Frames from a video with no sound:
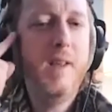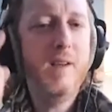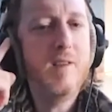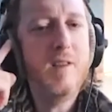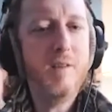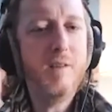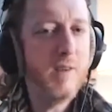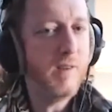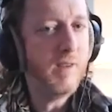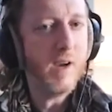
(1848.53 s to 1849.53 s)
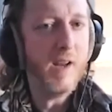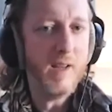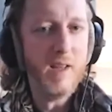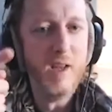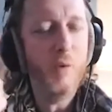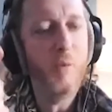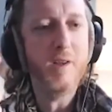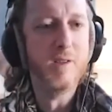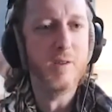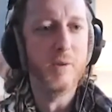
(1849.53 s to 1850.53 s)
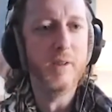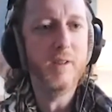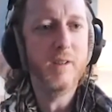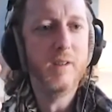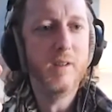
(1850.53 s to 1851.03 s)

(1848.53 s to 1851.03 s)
he doesn't even kind of hear what he's doing.